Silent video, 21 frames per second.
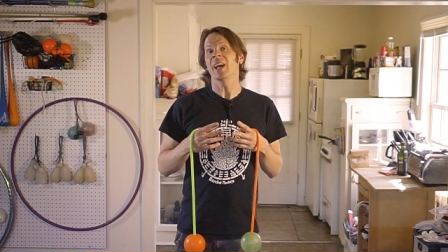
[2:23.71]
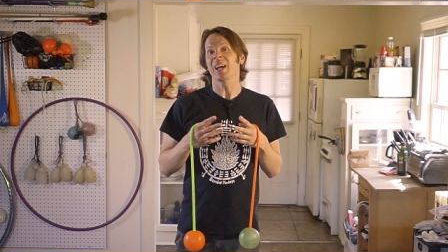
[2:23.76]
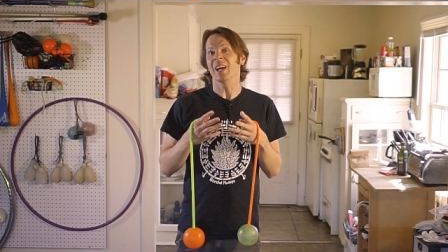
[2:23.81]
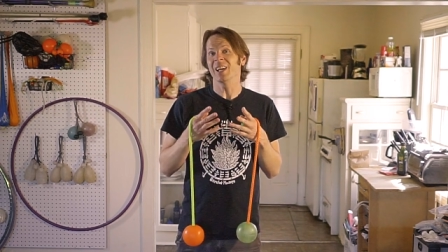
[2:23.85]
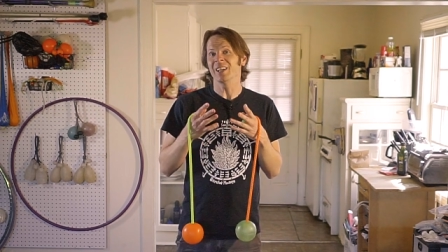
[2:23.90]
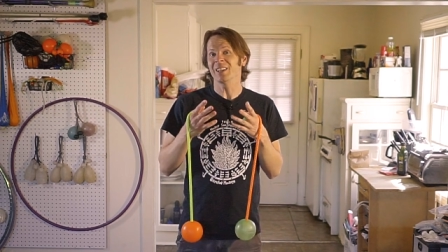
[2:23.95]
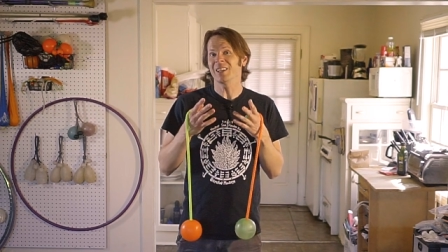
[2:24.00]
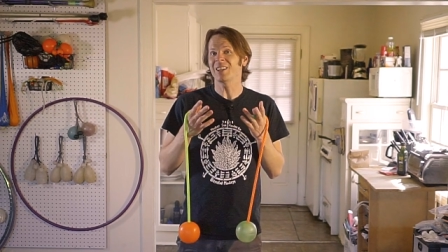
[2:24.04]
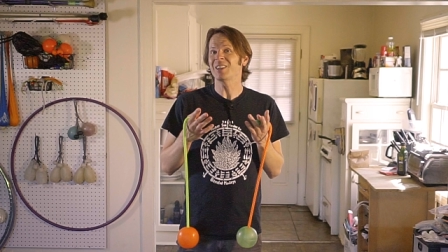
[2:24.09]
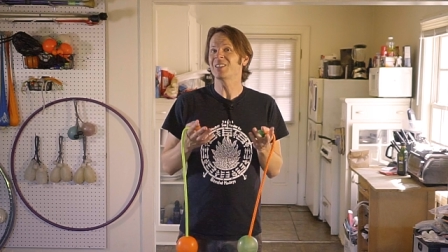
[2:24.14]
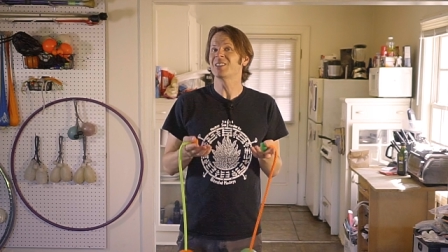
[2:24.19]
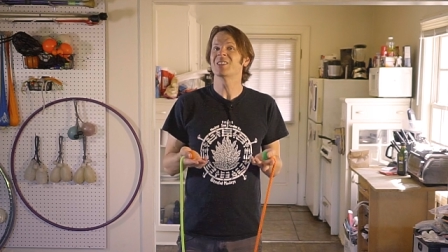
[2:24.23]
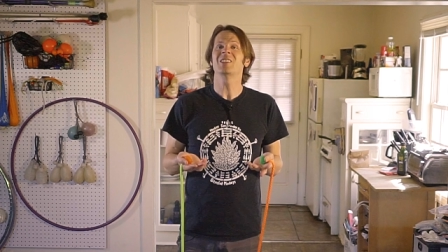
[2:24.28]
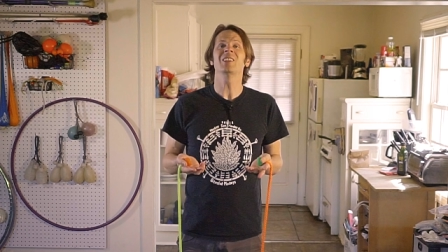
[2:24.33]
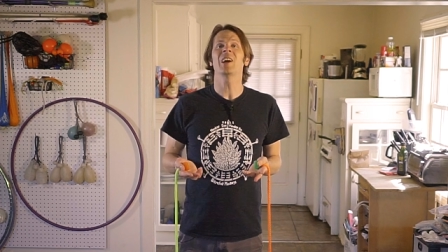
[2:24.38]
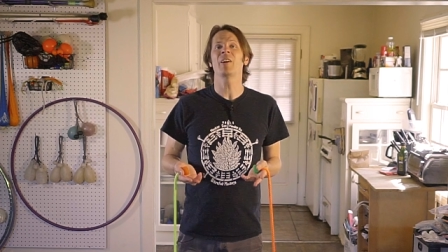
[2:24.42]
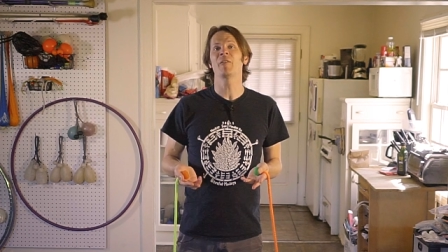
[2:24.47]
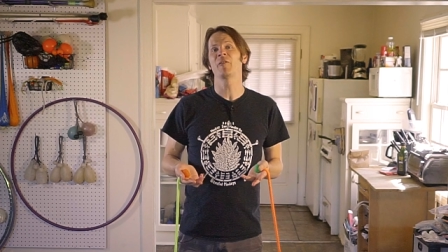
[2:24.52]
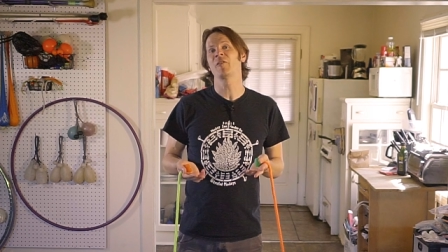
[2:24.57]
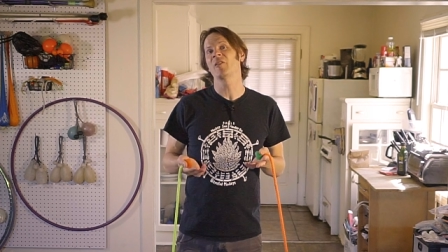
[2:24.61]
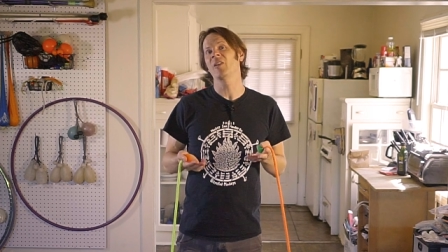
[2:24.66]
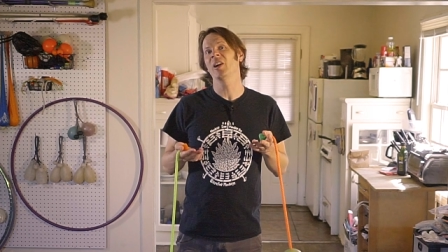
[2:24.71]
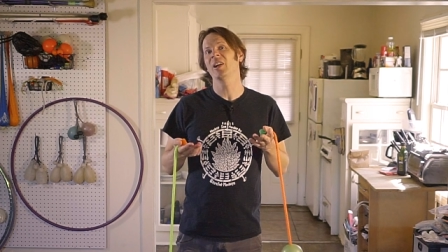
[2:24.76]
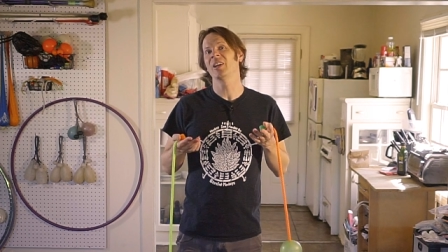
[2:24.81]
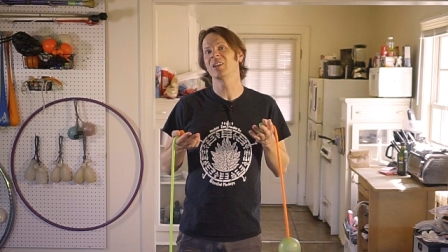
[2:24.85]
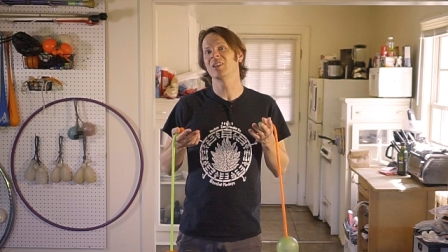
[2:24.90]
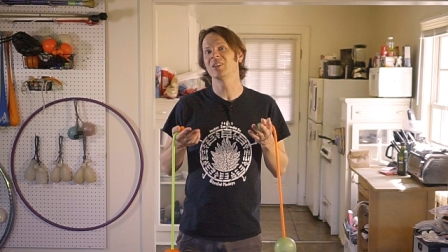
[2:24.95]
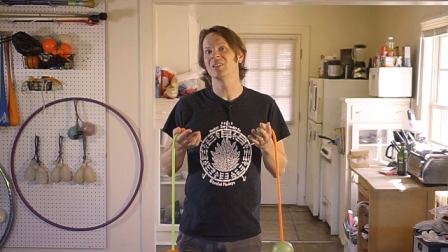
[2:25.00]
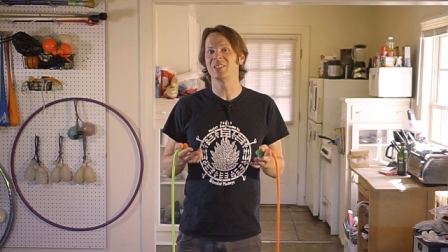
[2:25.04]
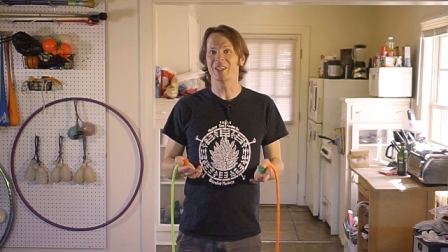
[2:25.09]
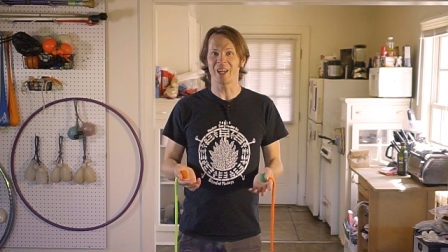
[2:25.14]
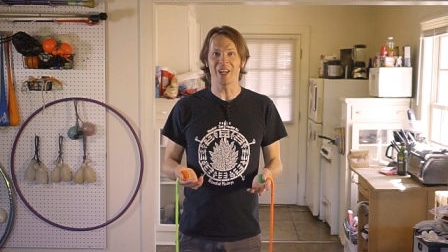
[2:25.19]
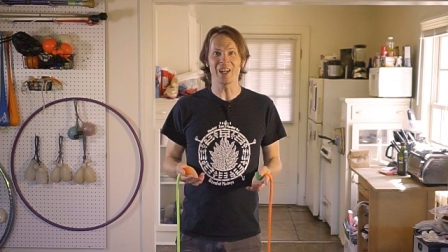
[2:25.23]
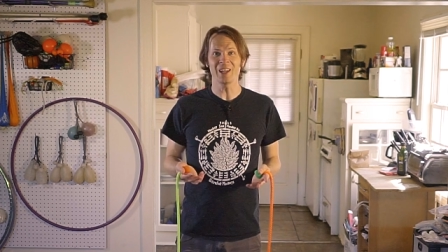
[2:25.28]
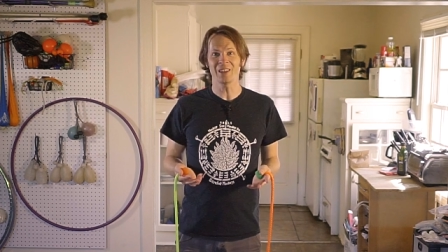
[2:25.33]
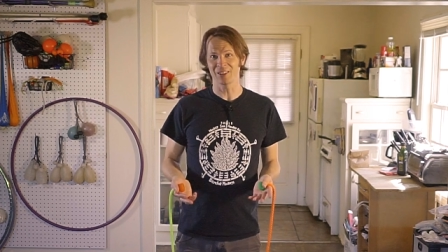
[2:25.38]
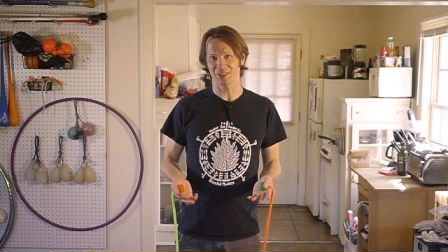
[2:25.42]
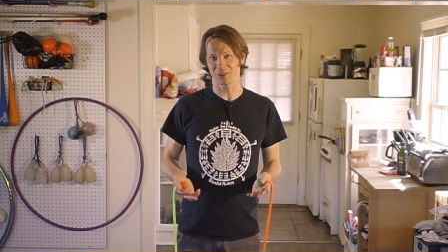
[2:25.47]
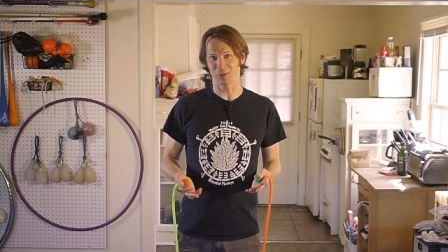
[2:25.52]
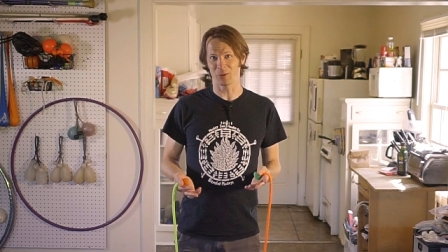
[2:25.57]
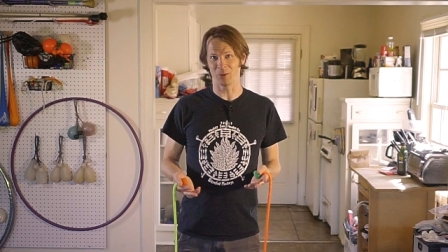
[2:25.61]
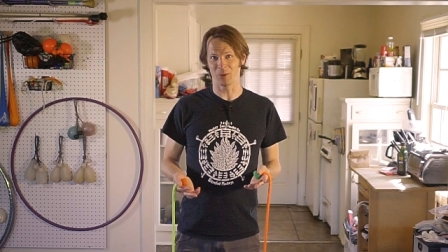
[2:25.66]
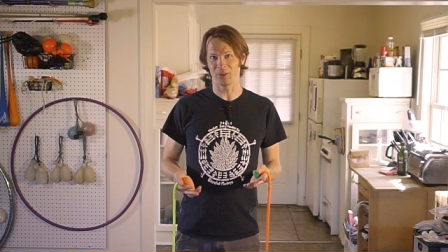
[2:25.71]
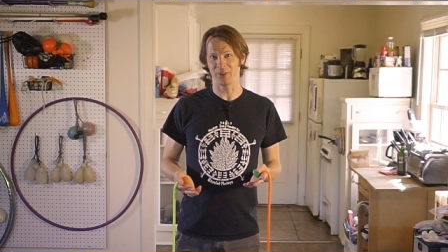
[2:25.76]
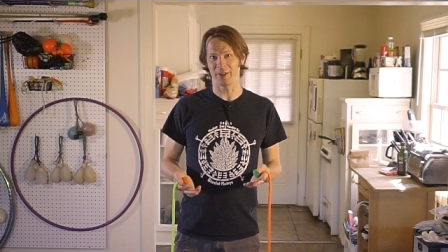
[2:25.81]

and I could see how far I could take this whole